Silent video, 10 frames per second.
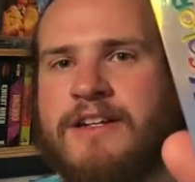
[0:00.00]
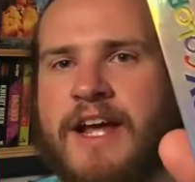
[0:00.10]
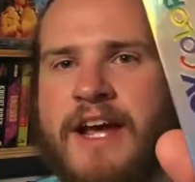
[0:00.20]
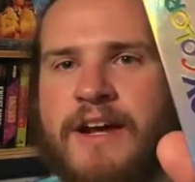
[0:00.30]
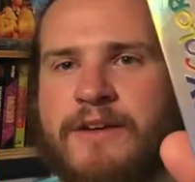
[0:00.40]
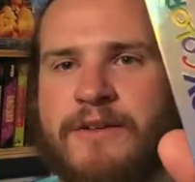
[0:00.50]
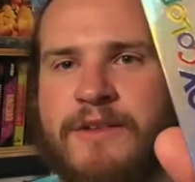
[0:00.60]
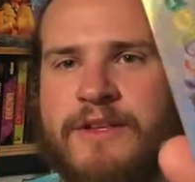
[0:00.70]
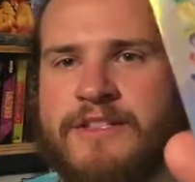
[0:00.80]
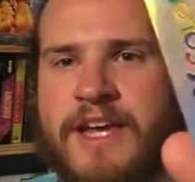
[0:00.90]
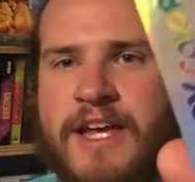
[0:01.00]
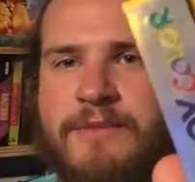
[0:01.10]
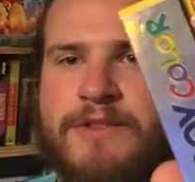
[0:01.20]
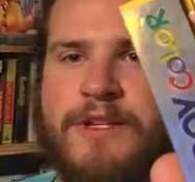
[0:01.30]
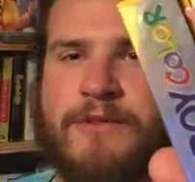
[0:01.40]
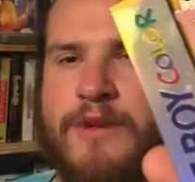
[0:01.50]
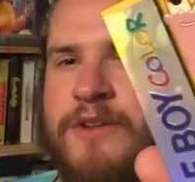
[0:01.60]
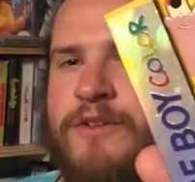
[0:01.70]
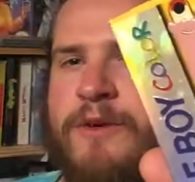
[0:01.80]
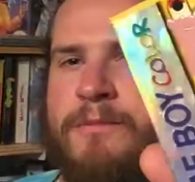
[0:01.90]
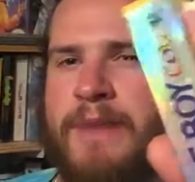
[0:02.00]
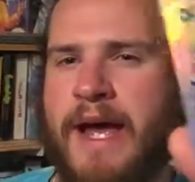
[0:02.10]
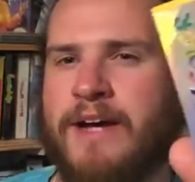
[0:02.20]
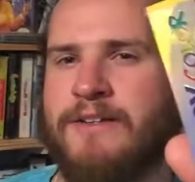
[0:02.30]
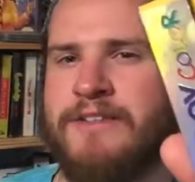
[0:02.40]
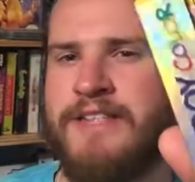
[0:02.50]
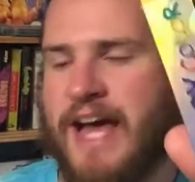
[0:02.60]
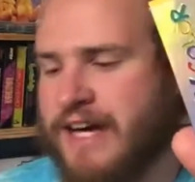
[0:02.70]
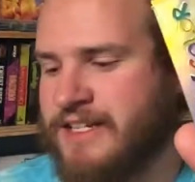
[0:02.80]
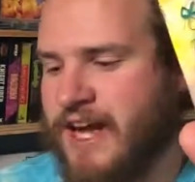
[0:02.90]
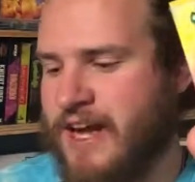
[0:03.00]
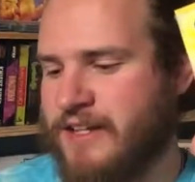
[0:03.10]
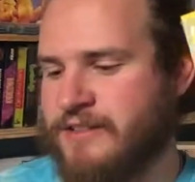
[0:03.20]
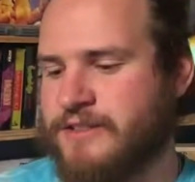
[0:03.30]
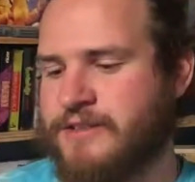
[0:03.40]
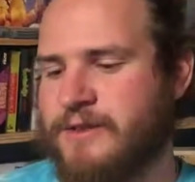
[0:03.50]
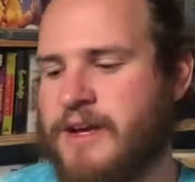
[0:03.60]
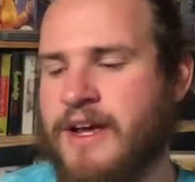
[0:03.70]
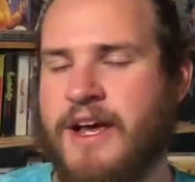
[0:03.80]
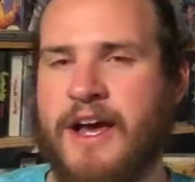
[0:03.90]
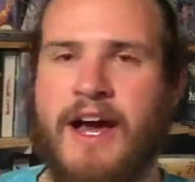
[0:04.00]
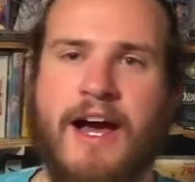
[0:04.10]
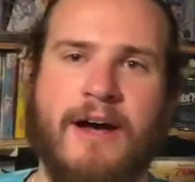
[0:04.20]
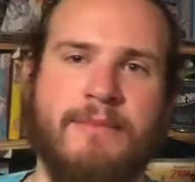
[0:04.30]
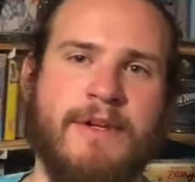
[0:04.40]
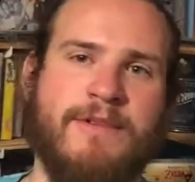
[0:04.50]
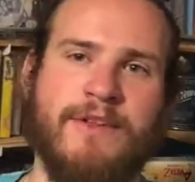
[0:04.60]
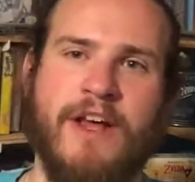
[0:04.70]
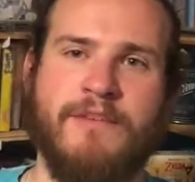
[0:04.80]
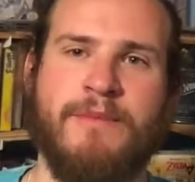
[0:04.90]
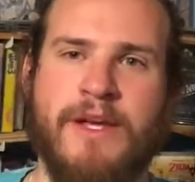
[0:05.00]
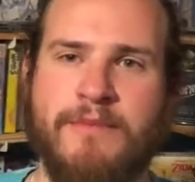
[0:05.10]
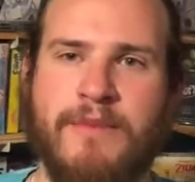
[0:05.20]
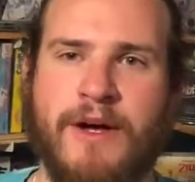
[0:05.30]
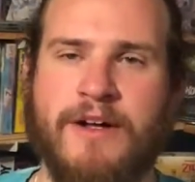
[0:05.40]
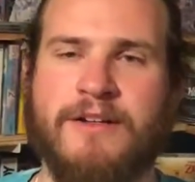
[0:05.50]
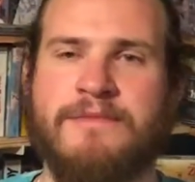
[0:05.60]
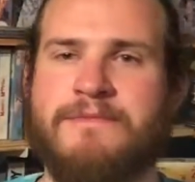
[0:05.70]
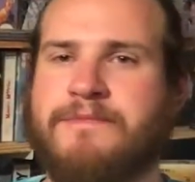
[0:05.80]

Now, this game is going to run you about $9. If you love pinball,